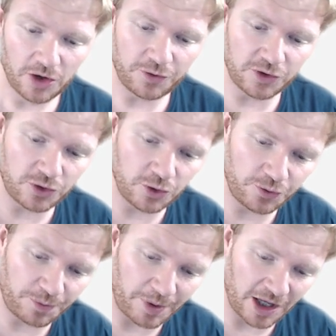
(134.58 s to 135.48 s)
For two
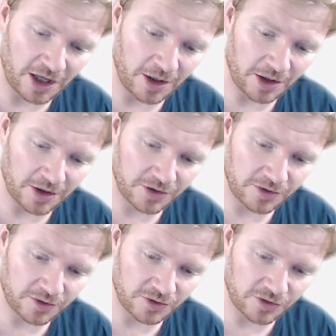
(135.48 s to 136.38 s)
uh,
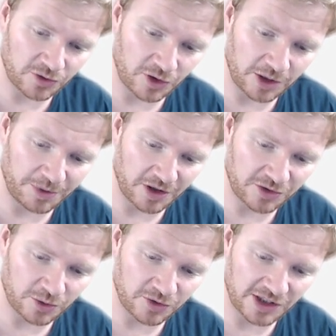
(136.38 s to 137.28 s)
solid
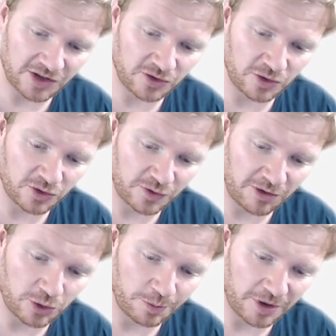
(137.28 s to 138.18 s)
particles like this, two
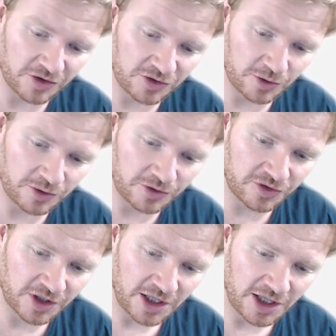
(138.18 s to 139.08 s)
spherical
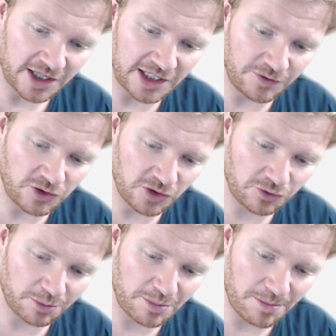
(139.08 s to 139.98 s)
particles, again, if you
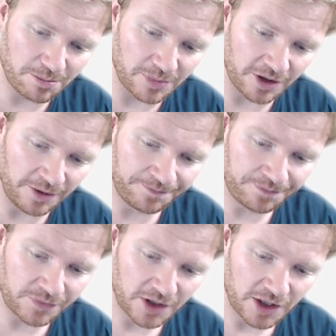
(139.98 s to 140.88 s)
just remember
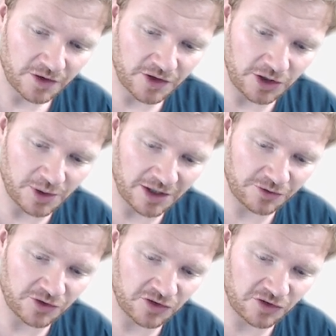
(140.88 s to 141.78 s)
that you
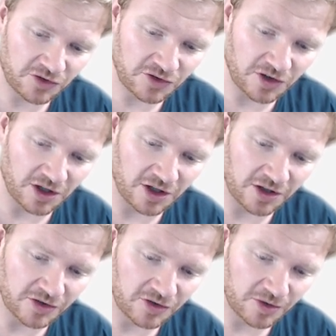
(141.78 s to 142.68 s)
have to
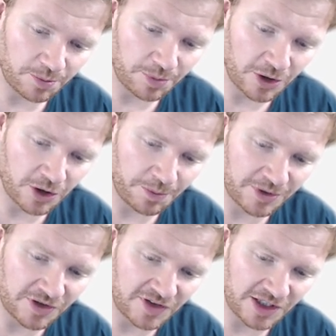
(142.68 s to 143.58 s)
start
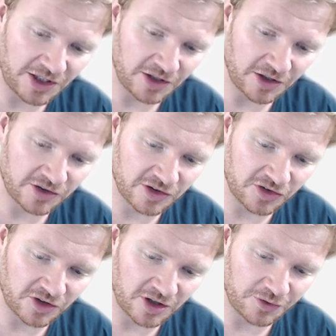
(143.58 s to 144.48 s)
perpendicular to the
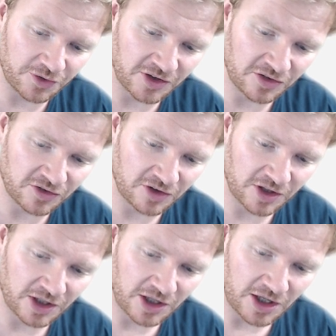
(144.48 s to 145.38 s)
surface
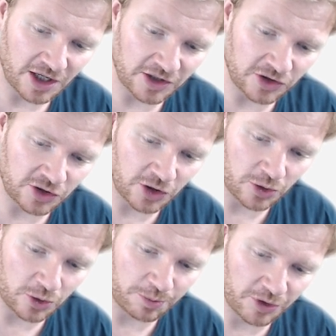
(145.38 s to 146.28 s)
and
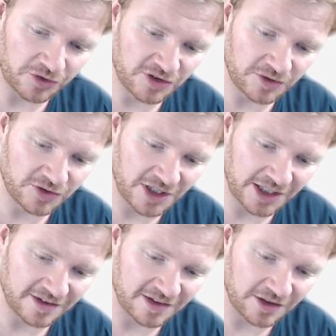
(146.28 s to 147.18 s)
go positive to
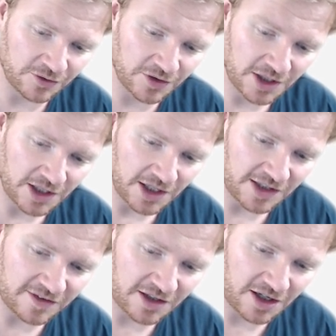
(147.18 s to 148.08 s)
negative,
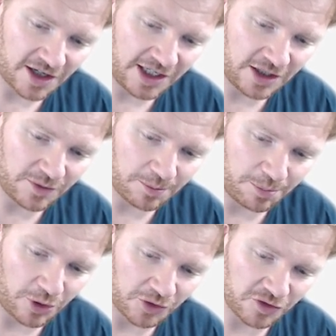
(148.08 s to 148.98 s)
it's kind of
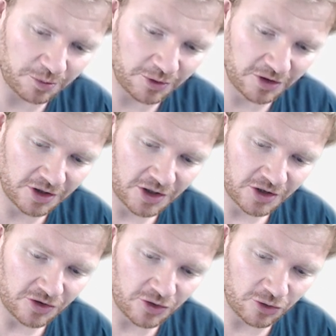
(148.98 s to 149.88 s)
impossible
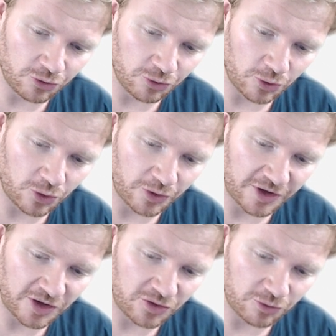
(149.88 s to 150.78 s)
to draw
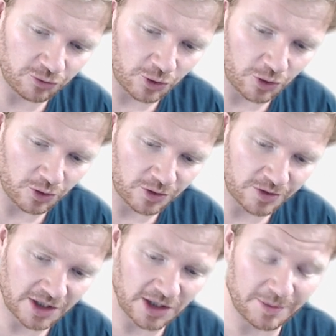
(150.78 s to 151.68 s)
this wrong.
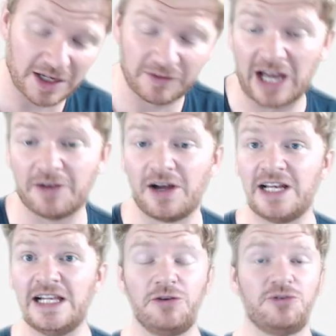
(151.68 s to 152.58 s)
Yeah, I mean, I,
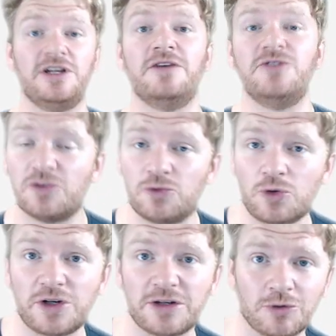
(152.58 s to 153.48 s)
I literally have just
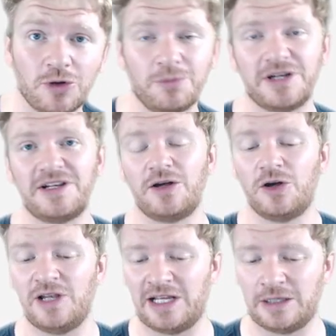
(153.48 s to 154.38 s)
drawn it wrong by
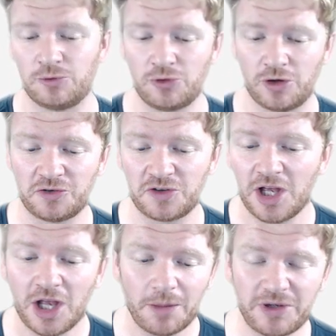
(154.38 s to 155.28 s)
uh, letting them cross,
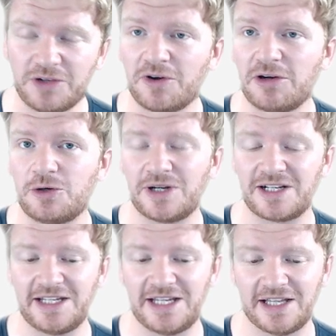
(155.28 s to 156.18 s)
but you very
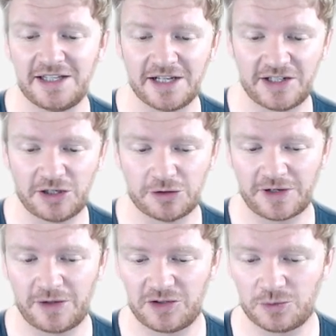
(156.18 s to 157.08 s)
quickly get the idea of
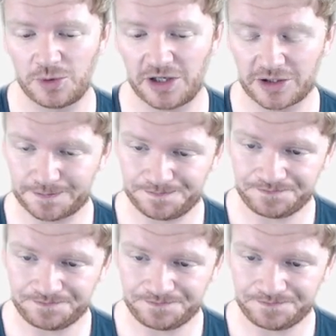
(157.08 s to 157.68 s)
how these work.